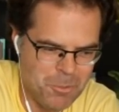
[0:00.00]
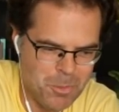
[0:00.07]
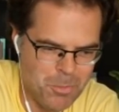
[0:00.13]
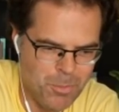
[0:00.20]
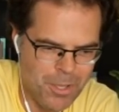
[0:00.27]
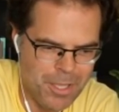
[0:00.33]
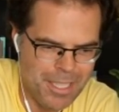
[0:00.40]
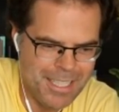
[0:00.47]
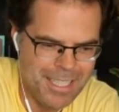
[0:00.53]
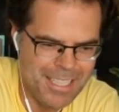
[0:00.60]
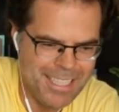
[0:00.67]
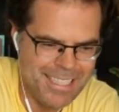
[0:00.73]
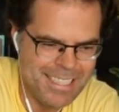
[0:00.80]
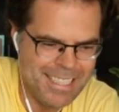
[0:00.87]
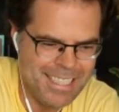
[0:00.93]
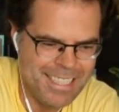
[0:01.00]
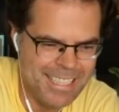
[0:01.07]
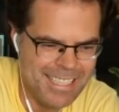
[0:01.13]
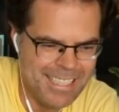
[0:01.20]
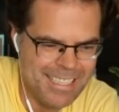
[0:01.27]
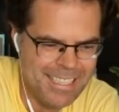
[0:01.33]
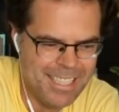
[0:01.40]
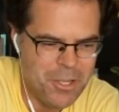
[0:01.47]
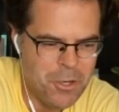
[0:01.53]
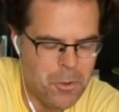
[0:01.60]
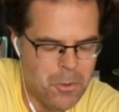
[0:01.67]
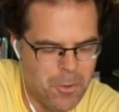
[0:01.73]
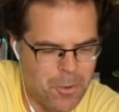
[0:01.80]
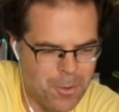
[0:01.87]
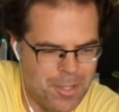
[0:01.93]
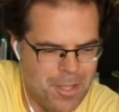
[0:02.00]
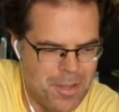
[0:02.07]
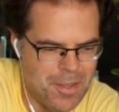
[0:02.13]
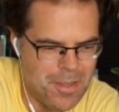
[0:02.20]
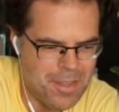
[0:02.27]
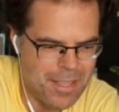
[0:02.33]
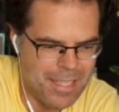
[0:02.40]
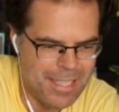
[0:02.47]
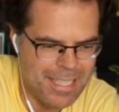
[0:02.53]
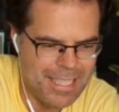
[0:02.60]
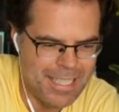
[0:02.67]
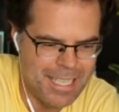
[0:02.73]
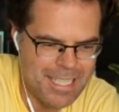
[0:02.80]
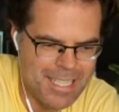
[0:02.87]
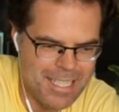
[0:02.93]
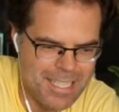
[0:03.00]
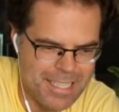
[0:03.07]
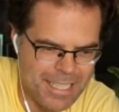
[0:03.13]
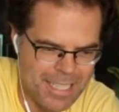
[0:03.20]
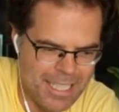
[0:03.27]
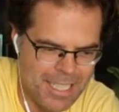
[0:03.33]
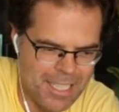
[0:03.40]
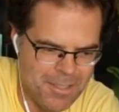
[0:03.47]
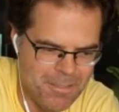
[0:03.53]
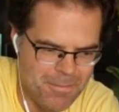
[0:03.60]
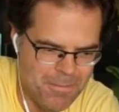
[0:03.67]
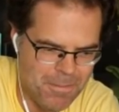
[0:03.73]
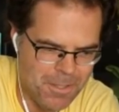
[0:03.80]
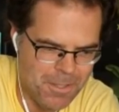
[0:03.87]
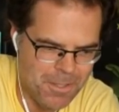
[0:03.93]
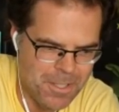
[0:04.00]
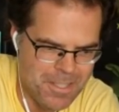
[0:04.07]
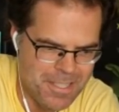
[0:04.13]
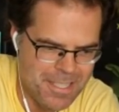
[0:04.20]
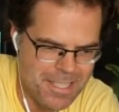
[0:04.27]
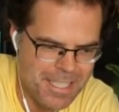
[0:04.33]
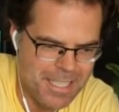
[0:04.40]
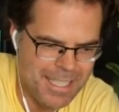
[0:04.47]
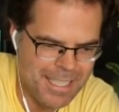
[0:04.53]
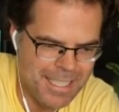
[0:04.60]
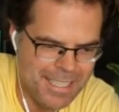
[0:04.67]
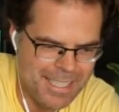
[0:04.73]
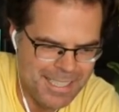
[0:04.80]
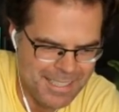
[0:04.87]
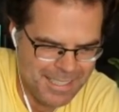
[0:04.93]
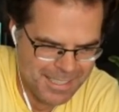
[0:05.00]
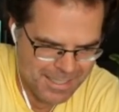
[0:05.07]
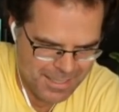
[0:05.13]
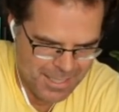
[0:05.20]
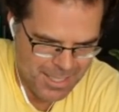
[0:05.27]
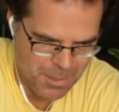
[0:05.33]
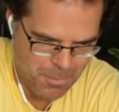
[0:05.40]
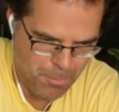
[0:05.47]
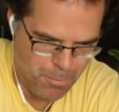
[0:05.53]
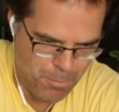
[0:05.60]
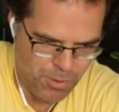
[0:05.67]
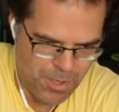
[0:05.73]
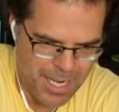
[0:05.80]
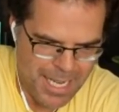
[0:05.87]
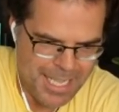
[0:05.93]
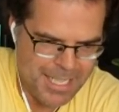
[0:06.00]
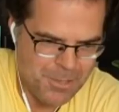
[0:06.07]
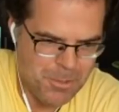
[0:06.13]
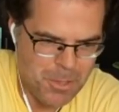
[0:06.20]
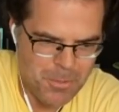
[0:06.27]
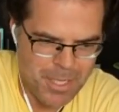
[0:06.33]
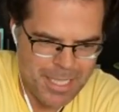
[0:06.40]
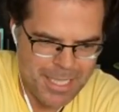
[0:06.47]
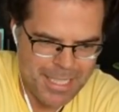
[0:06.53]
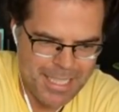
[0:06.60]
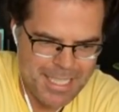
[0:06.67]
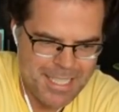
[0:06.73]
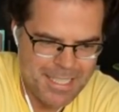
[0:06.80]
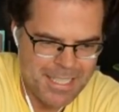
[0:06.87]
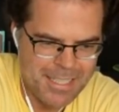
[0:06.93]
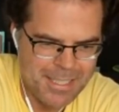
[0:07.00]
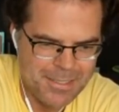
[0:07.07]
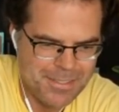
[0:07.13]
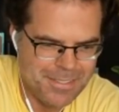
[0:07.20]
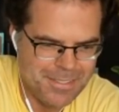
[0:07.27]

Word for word: bring on uh, who who are you thinking as the uh, first uh, brand we want to get to know?